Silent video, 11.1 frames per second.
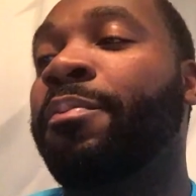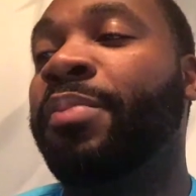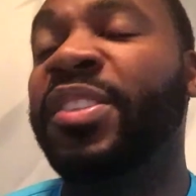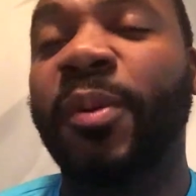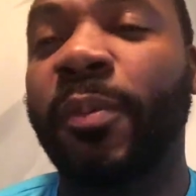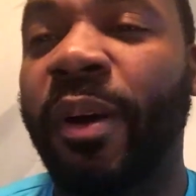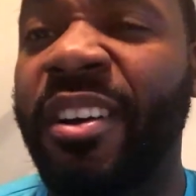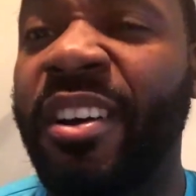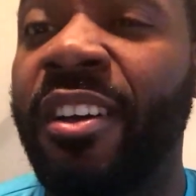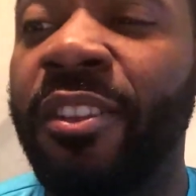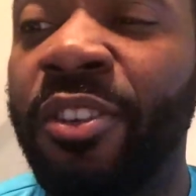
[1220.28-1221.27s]
Pittsburgh probably
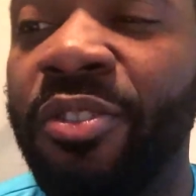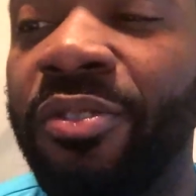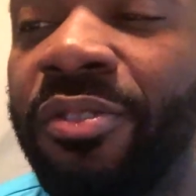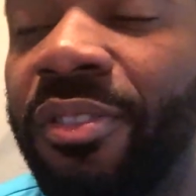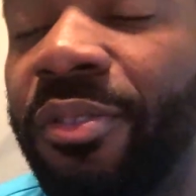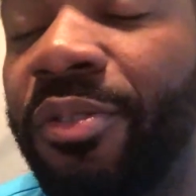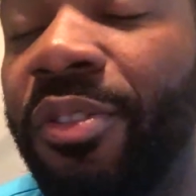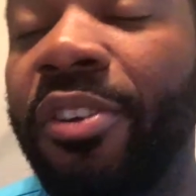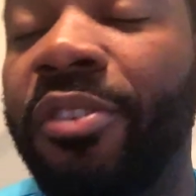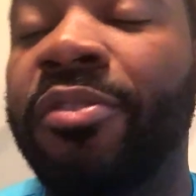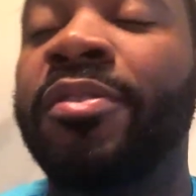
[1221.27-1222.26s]
gonna lose. Who
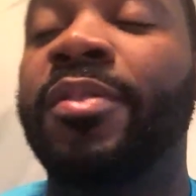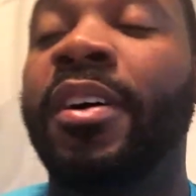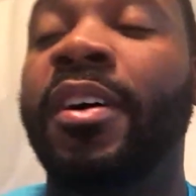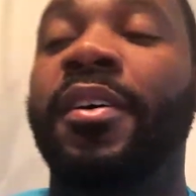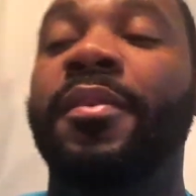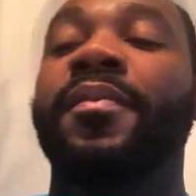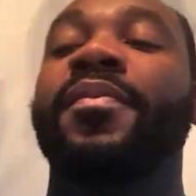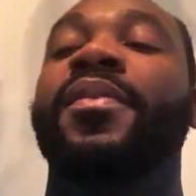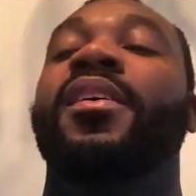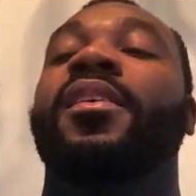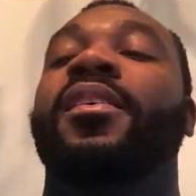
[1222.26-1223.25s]
knows?
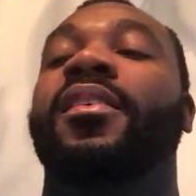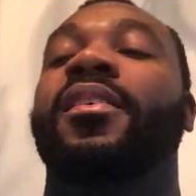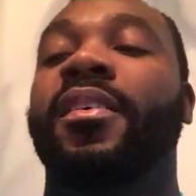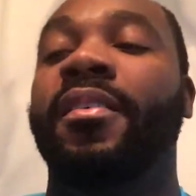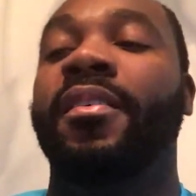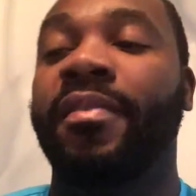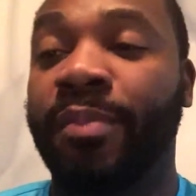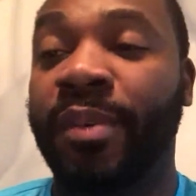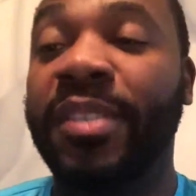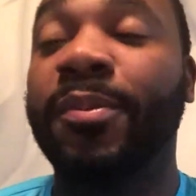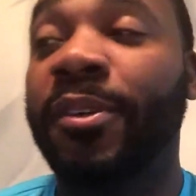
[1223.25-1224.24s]
If
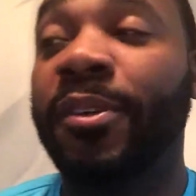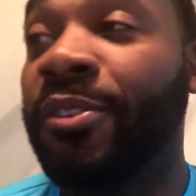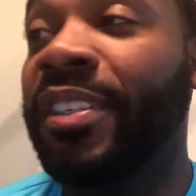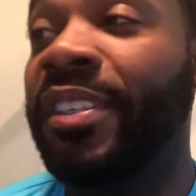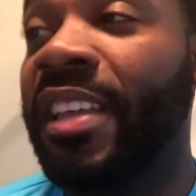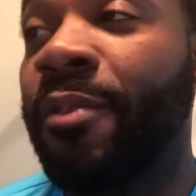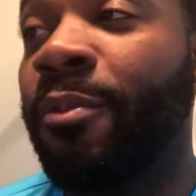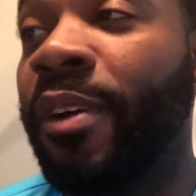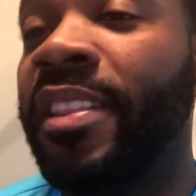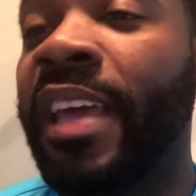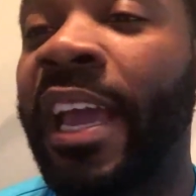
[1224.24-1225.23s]
Pittsburgh lose and they
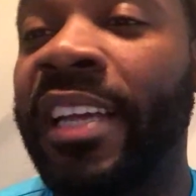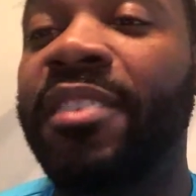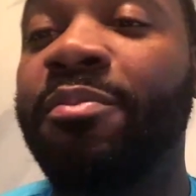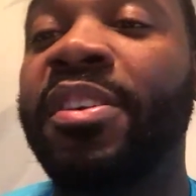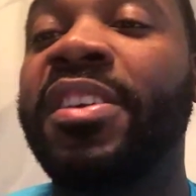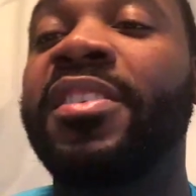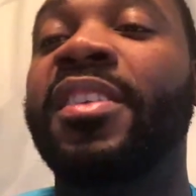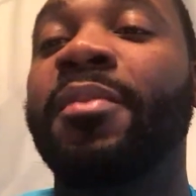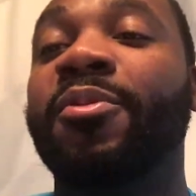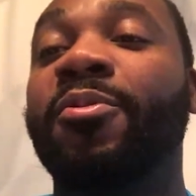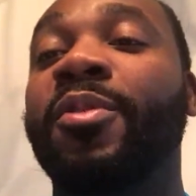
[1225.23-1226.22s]
win, they actually be
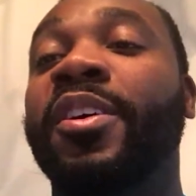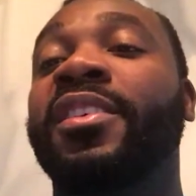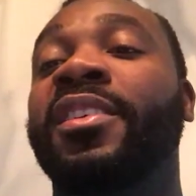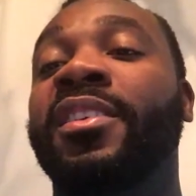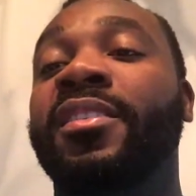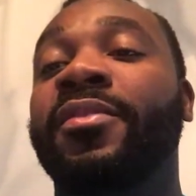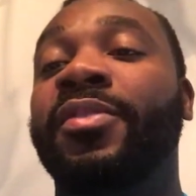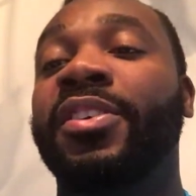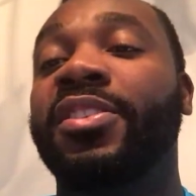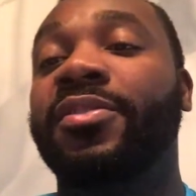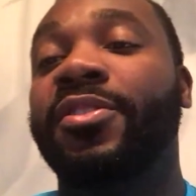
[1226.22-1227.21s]
number one in the
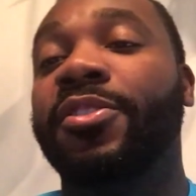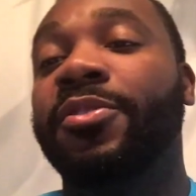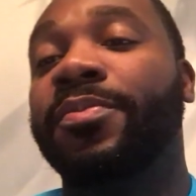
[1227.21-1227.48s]
division too.